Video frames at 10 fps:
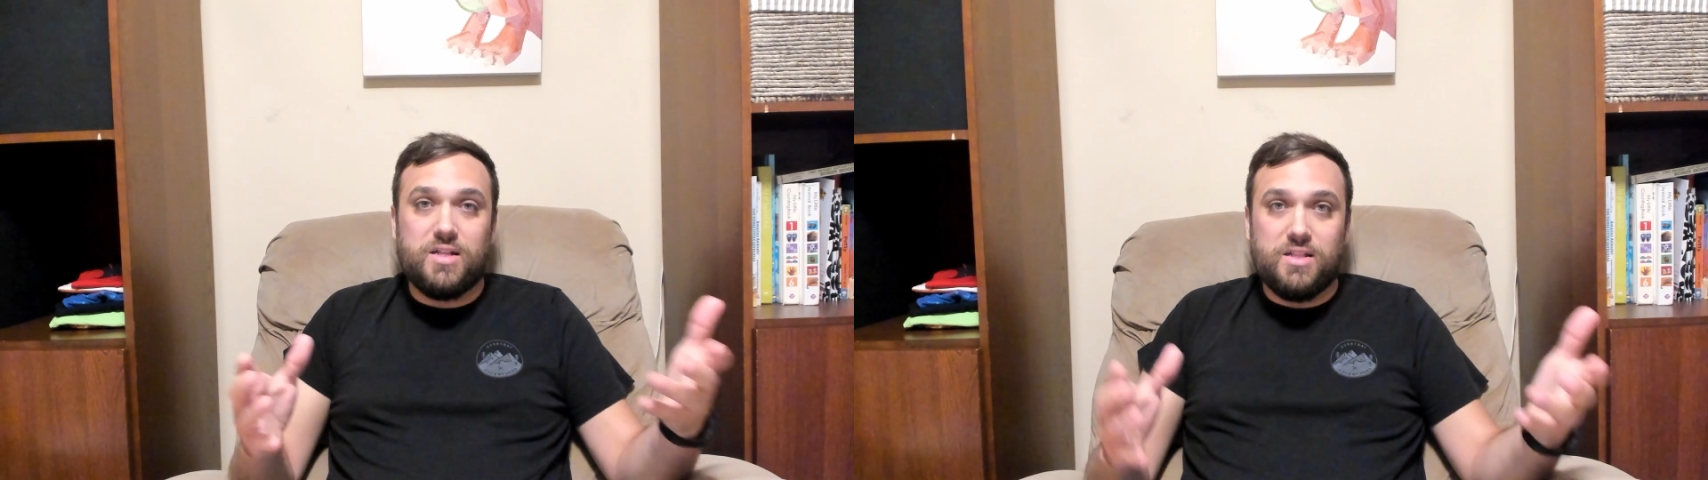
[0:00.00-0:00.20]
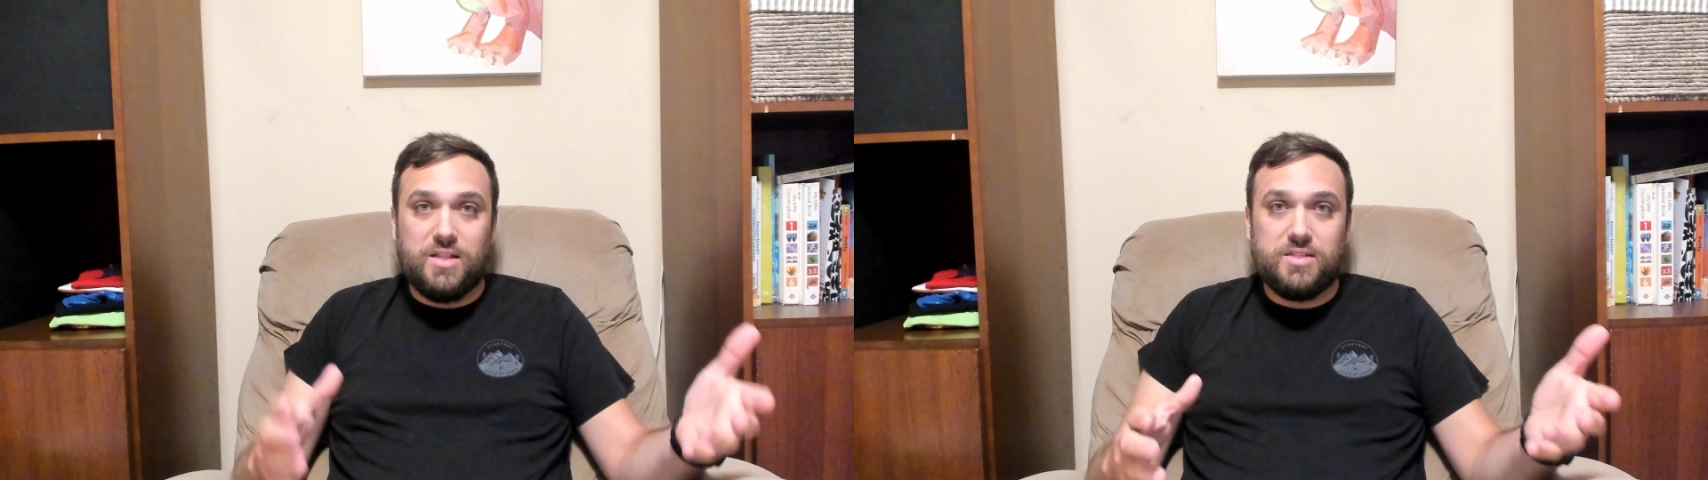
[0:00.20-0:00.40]

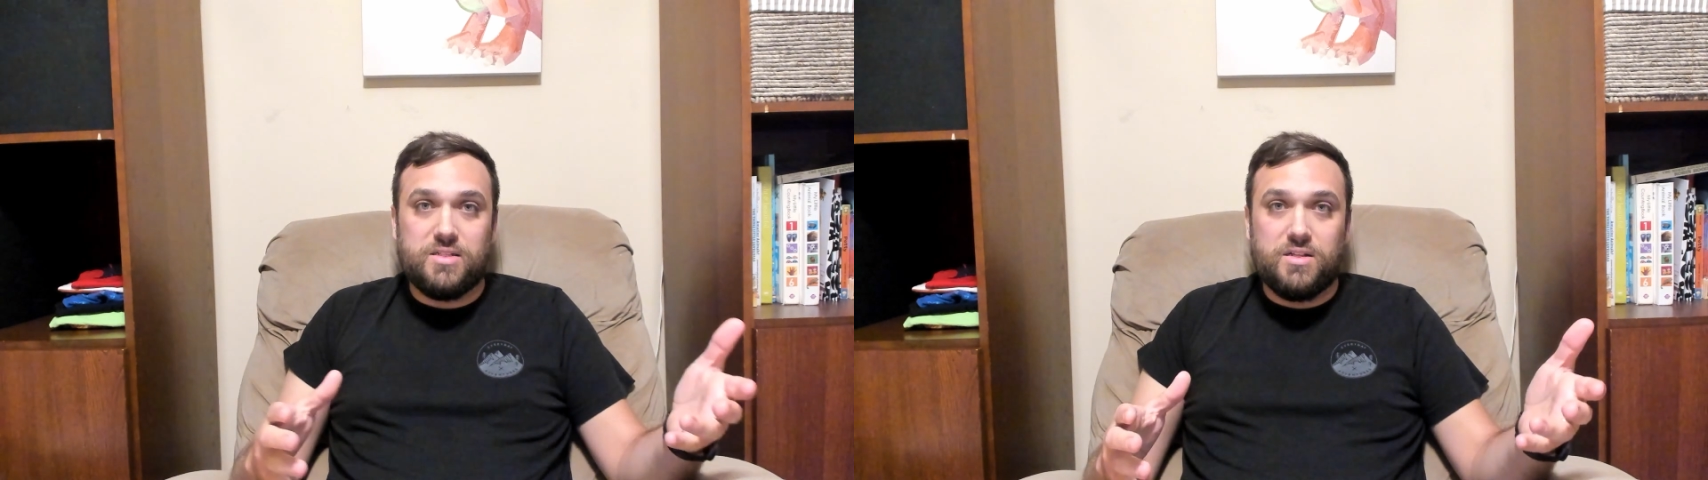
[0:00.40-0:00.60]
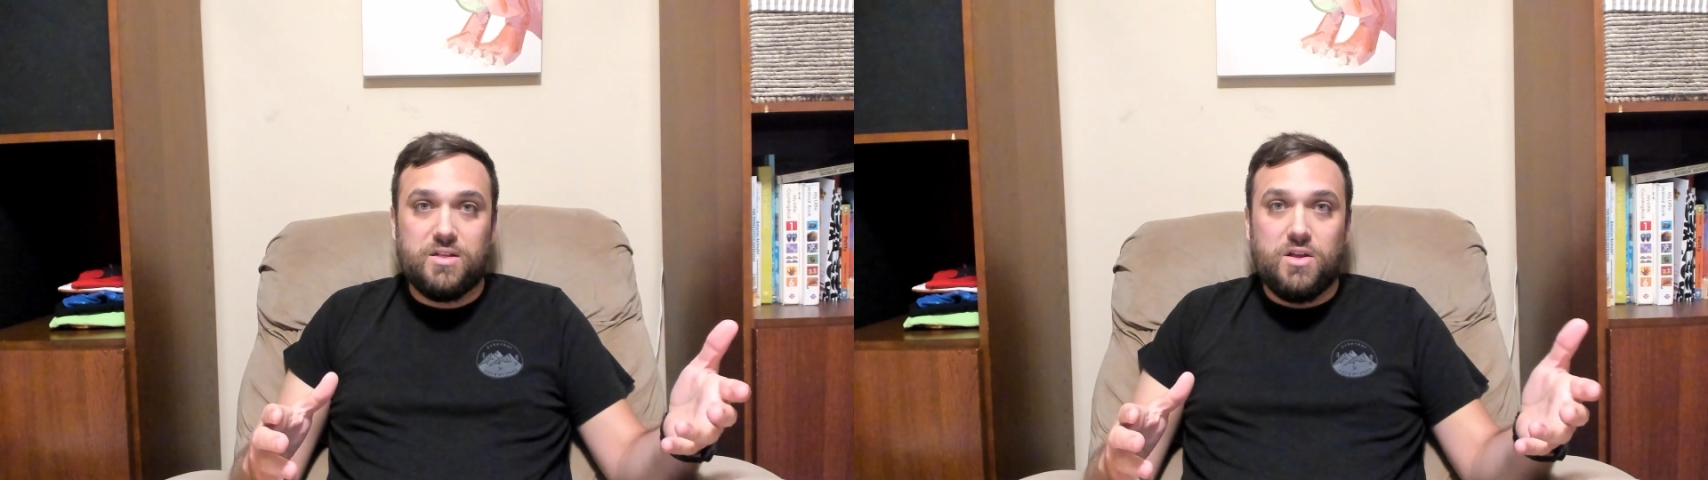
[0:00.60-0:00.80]
lesson.
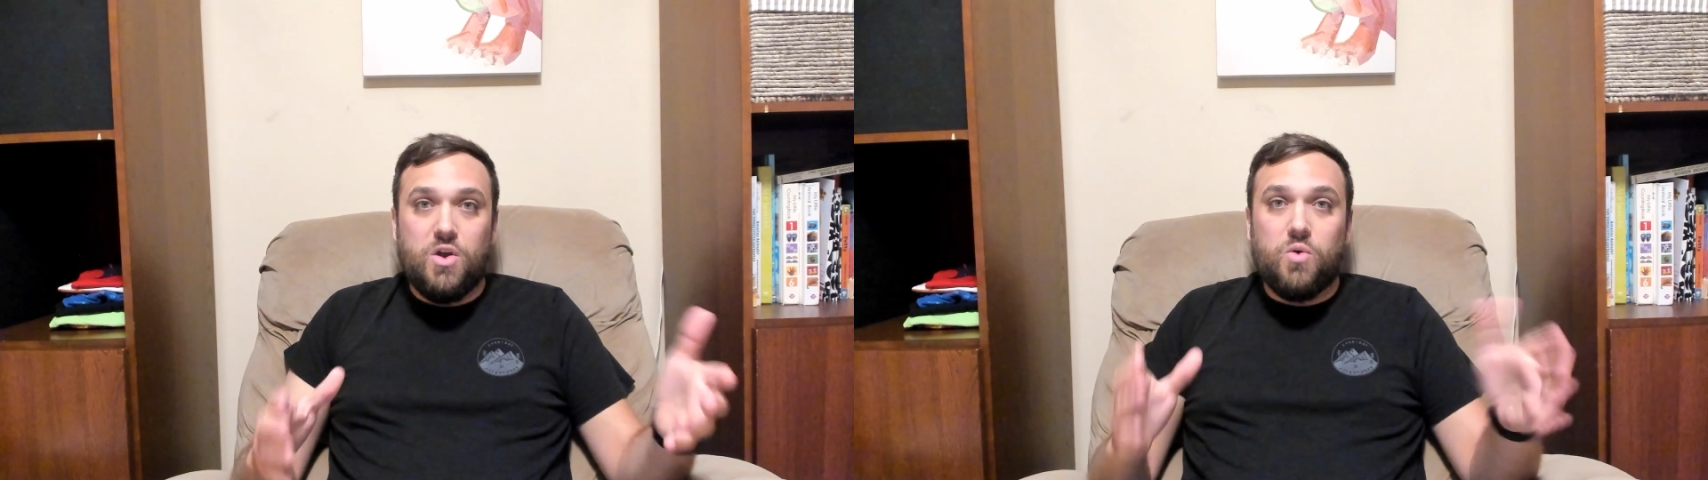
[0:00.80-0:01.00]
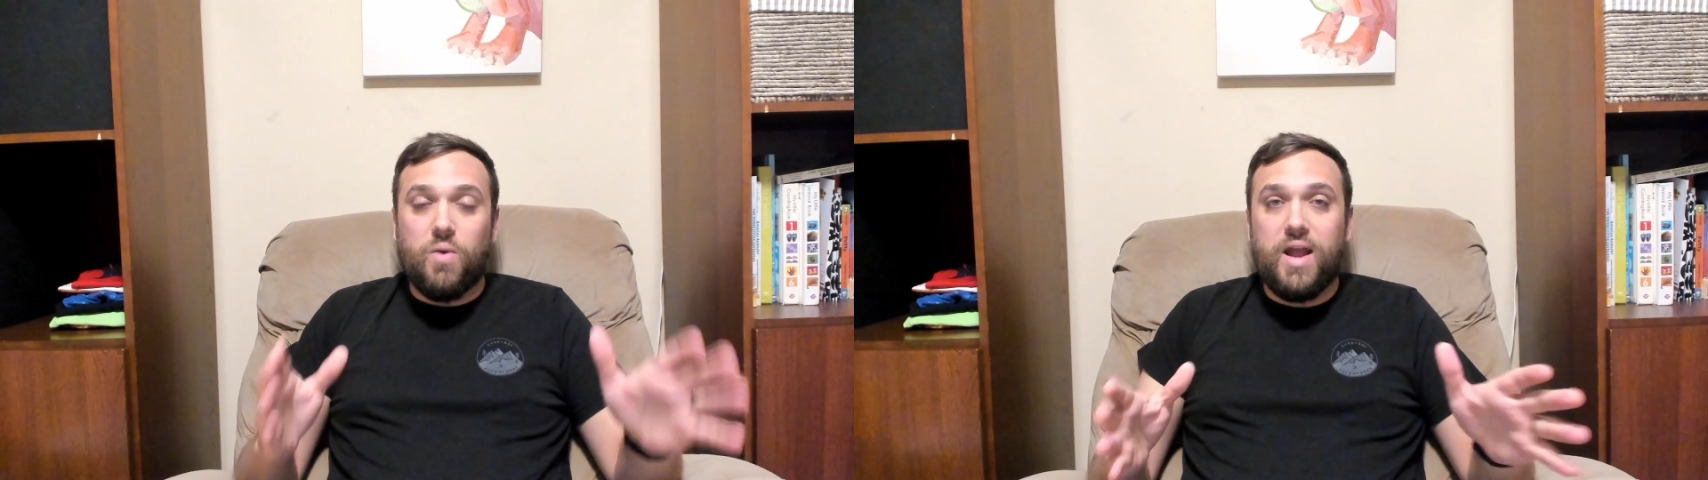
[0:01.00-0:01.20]

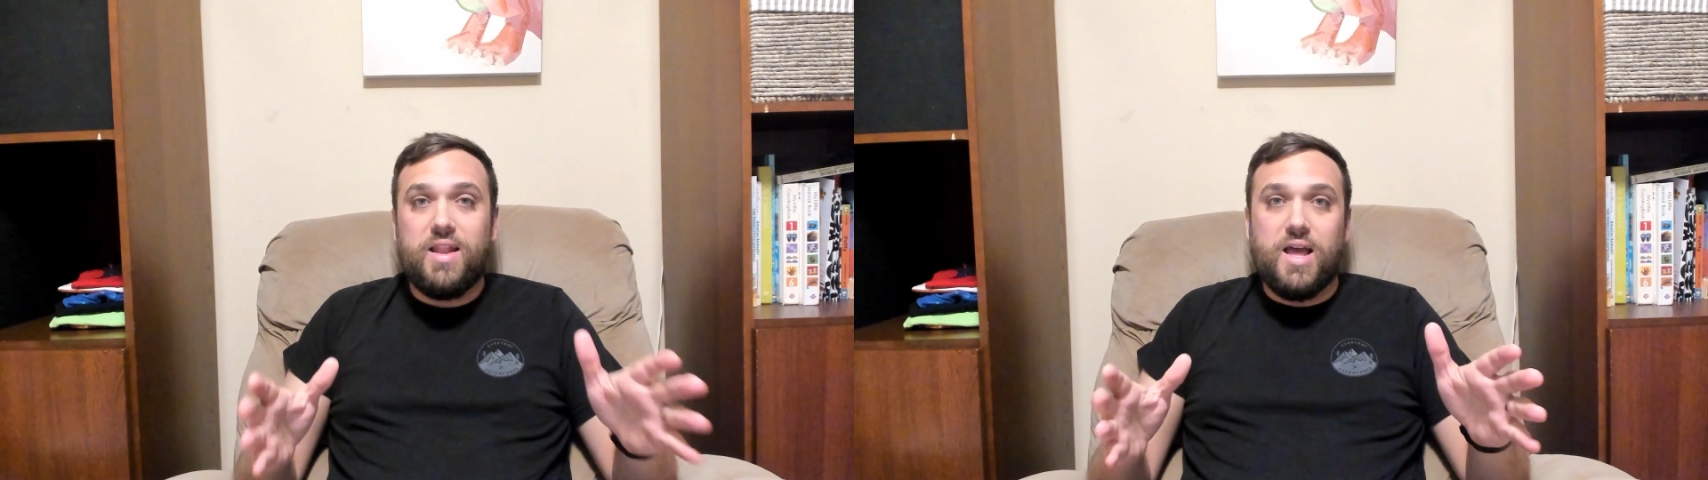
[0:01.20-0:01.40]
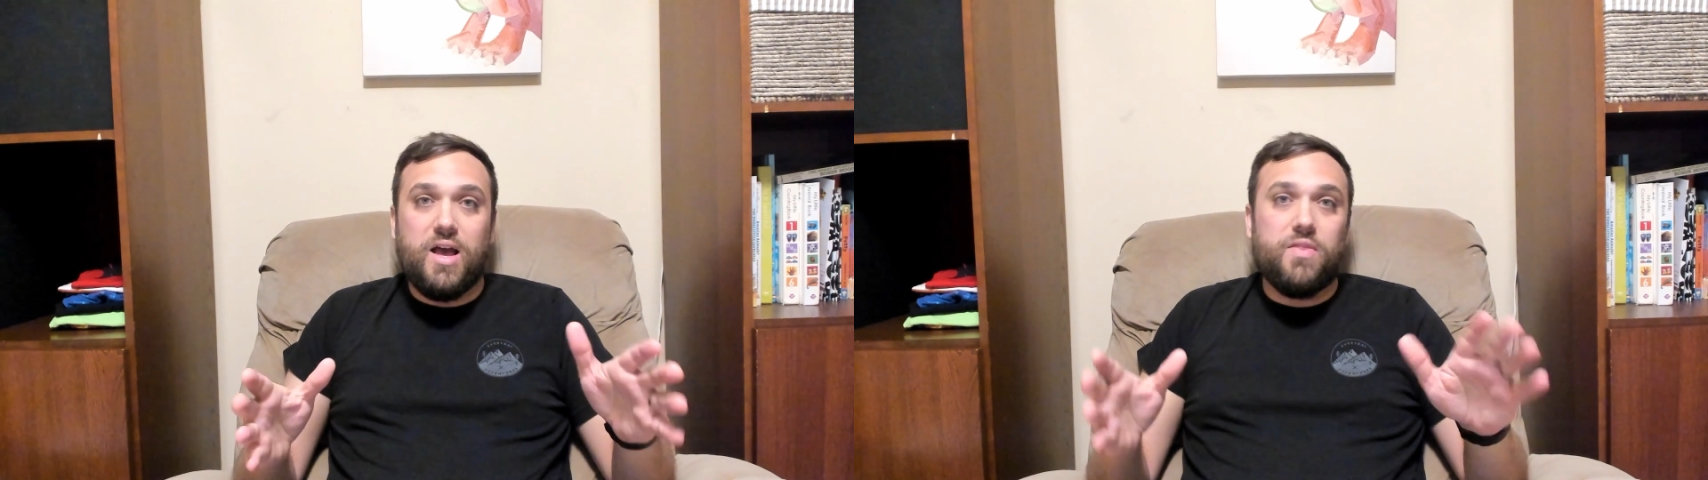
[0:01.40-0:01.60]
Right
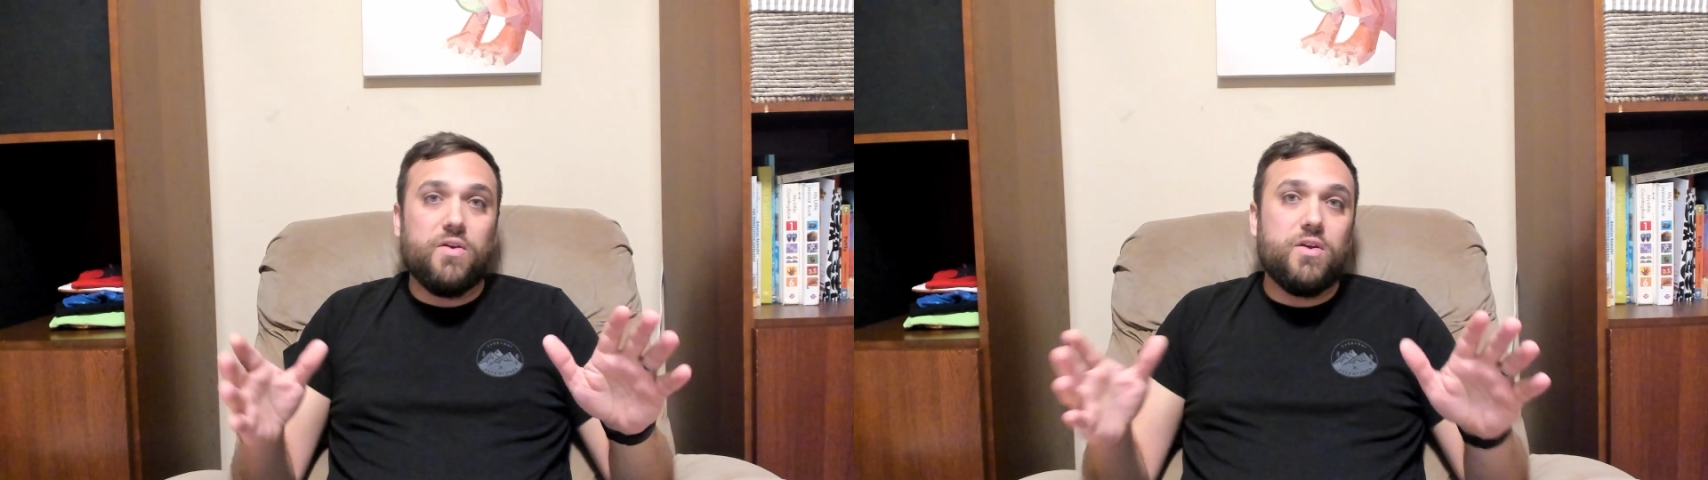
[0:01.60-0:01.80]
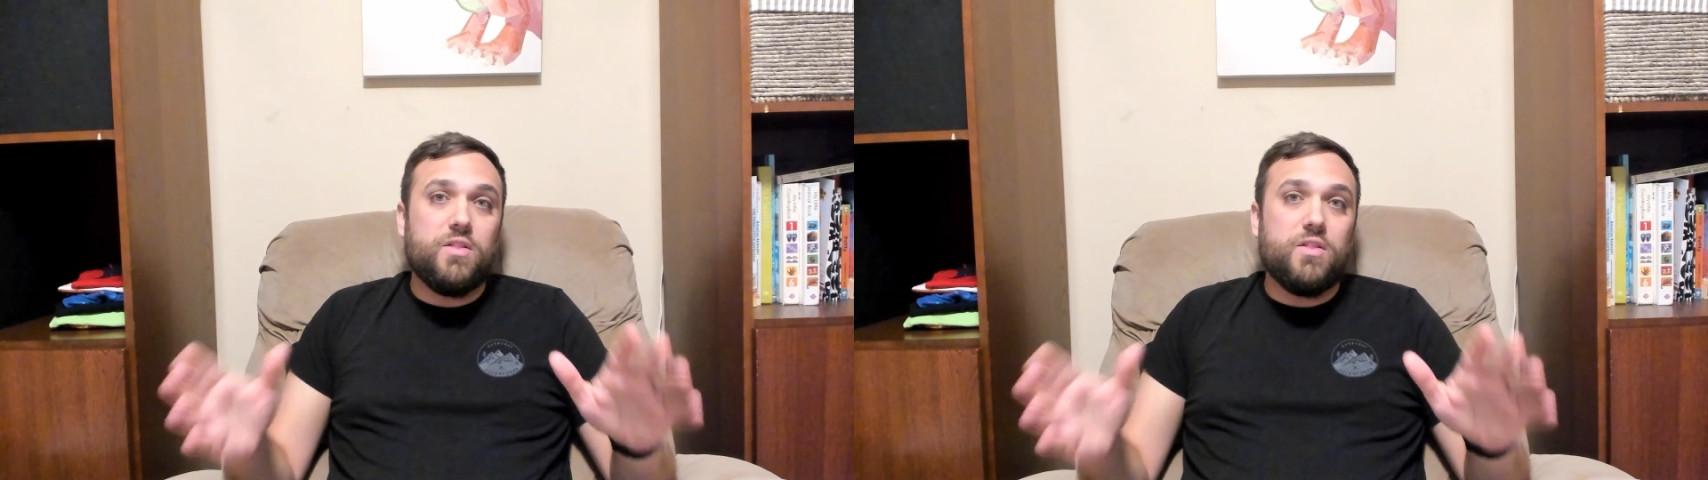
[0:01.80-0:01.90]
now, they're in the